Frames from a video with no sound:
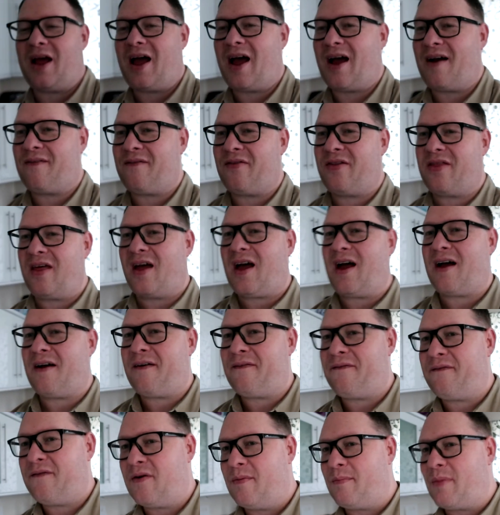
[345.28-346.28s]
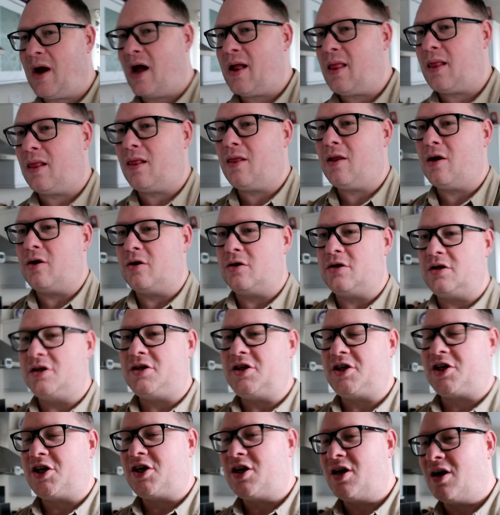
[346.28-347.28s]
to have that for my
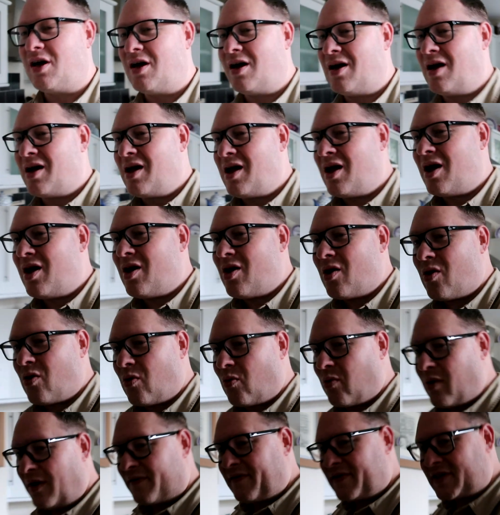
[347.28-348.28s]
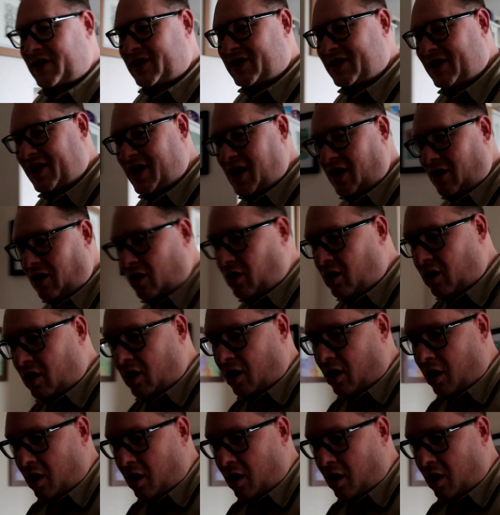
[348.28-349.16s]
lunch. We've still